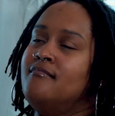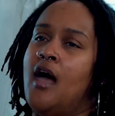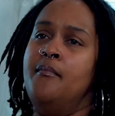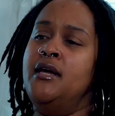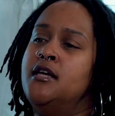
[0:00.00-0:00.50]

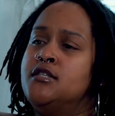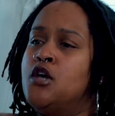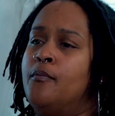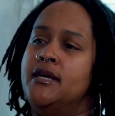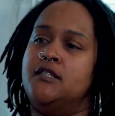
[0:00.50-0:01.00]
I mean, it's
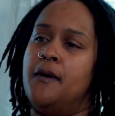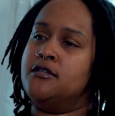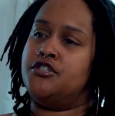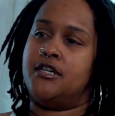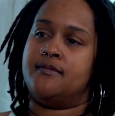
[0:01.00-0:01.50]
so many
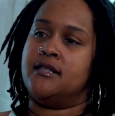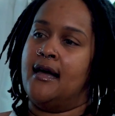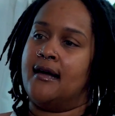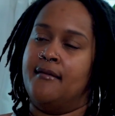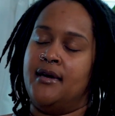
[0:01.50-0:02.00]
sponsorships.
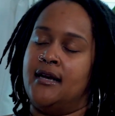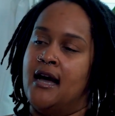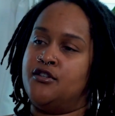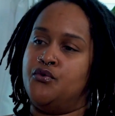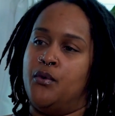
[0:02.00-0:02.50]
Like, I mean,
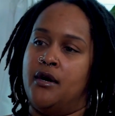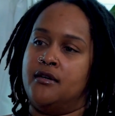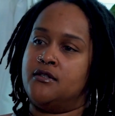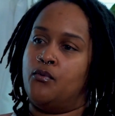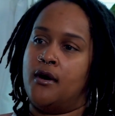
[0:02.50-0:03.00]
I do
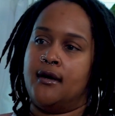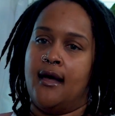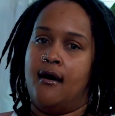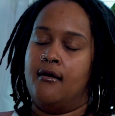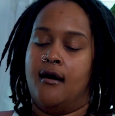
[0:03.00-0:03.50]
wellness
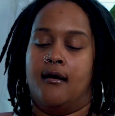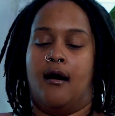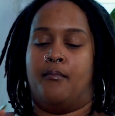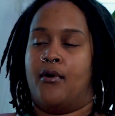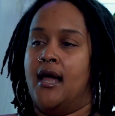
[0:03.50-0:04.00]
workout.
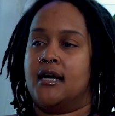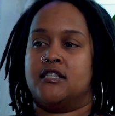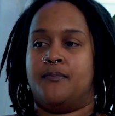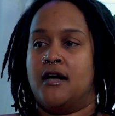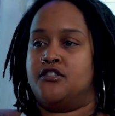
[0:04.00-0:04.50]
A brand can
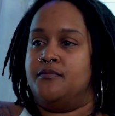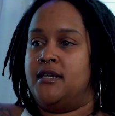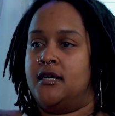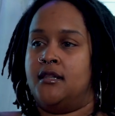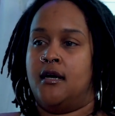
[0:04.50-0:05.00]
sponsor
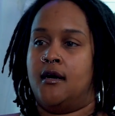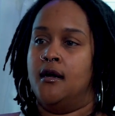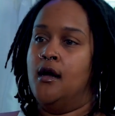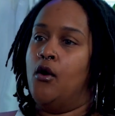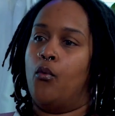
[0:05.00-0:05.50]
me in their
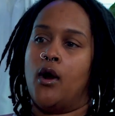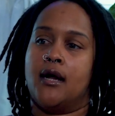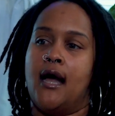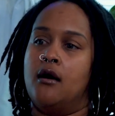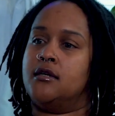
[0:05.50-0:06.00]

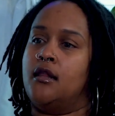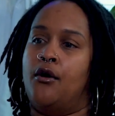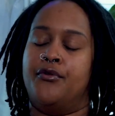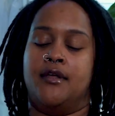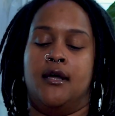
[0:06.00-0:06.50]
workout
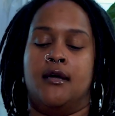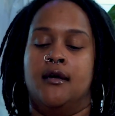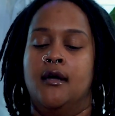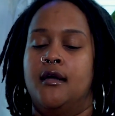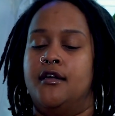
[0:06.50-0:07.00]
clothing.
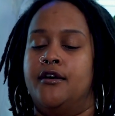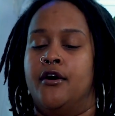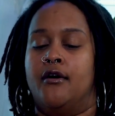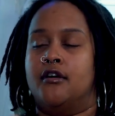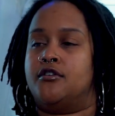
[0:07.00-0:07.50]
You
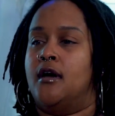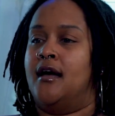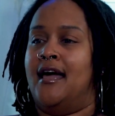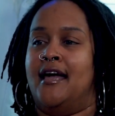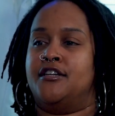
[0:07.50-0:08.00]
know, an
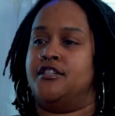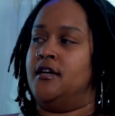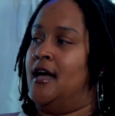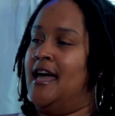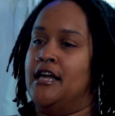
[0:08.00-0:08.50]

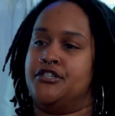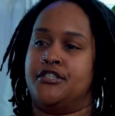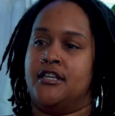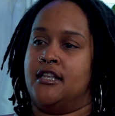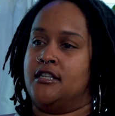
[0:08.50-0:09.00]

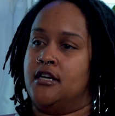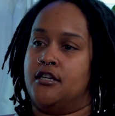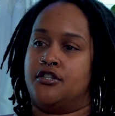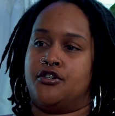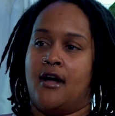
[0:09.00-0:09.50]
agency that
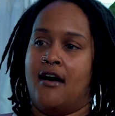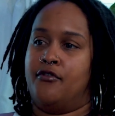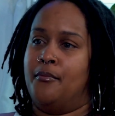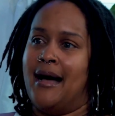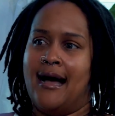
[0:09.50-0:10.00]
does
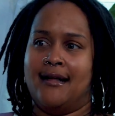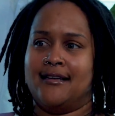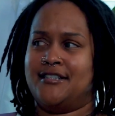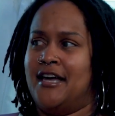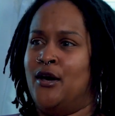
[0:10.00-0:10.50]
travel
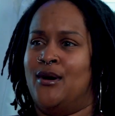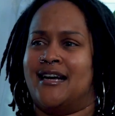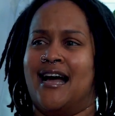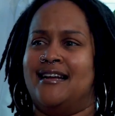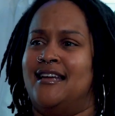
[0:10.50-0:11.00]
mileage. Hell, a
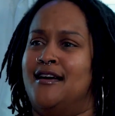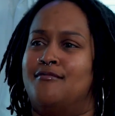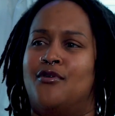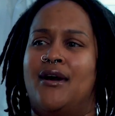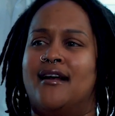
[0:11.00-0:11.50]

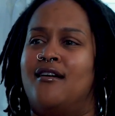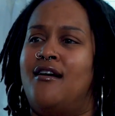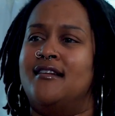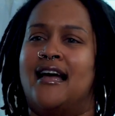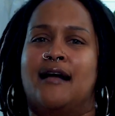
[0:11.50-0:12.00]
goddamn credit
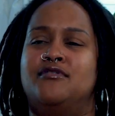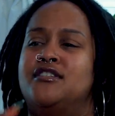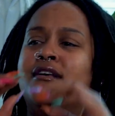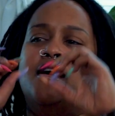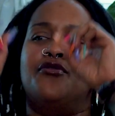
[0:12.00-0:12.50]
card. Like, I'm
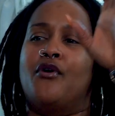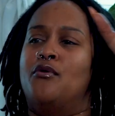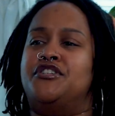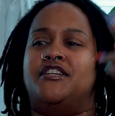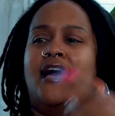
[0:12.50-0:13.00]
just
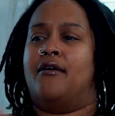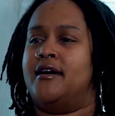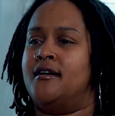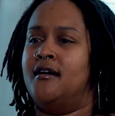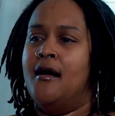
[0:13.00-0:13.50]
throwing shit out
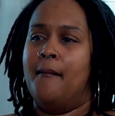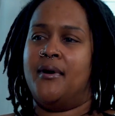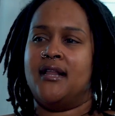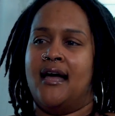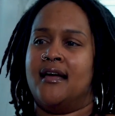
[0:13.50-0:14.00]
here.
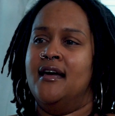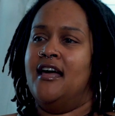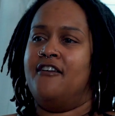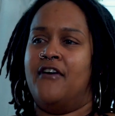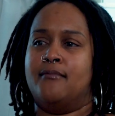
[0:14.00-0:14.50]
But, like, yeah.
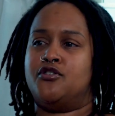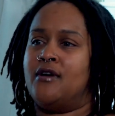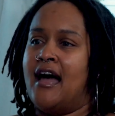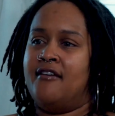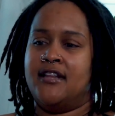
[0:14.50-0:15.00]
If I'm
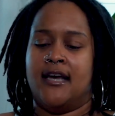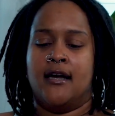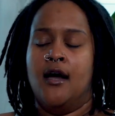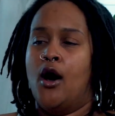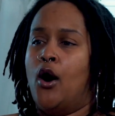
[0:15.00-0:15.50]
traveling,
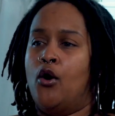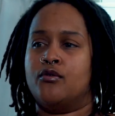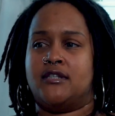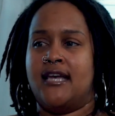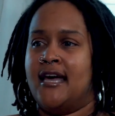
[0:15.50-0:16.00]

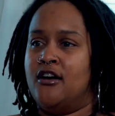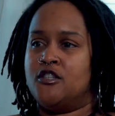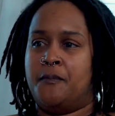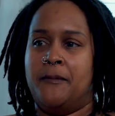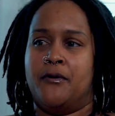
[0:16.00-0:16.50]
hotels,
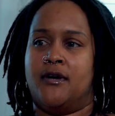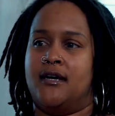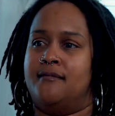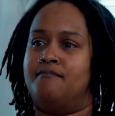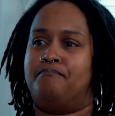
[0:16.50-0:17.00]
people
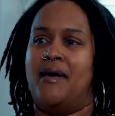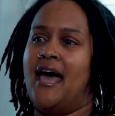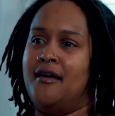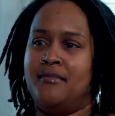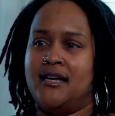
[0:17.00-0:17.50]
could
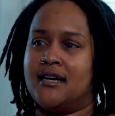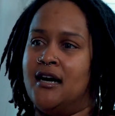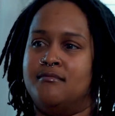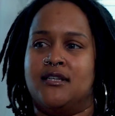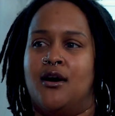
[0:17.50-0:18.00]
pay me to
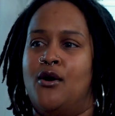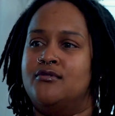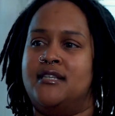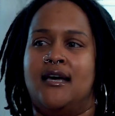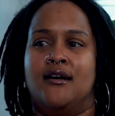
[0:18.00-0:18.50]
come to the
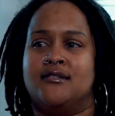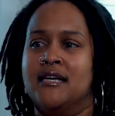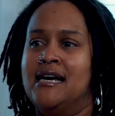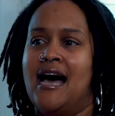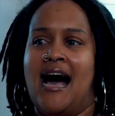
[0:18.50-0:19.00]
hotels.
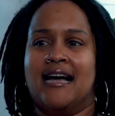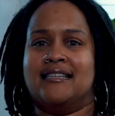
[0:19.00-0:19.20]
I